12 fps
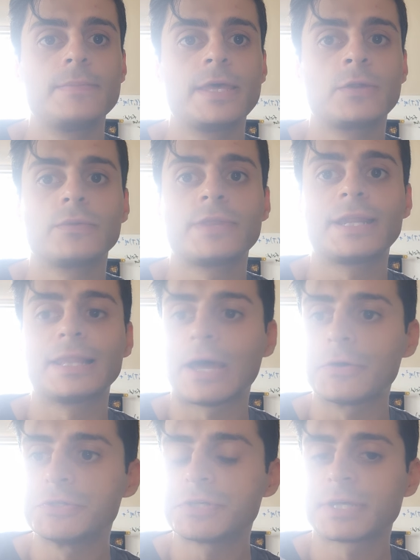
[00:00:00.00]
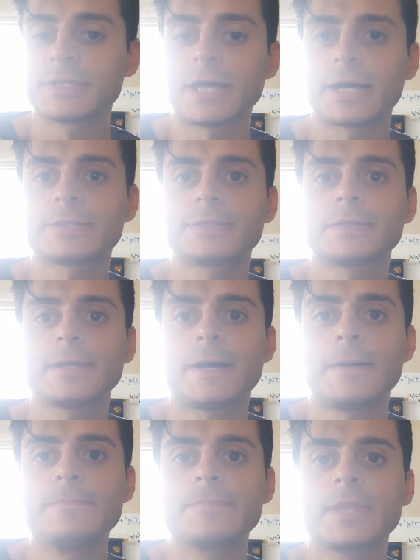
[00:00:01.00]
it'll then allow you to conduct
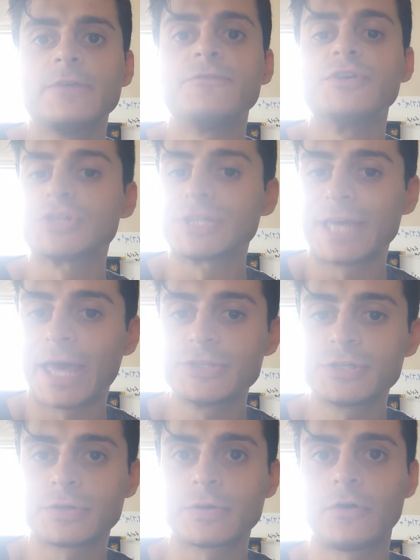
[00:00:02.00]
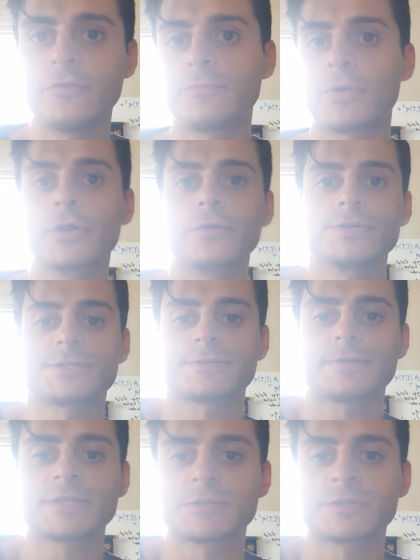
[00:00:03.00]
efficient gauging of progress,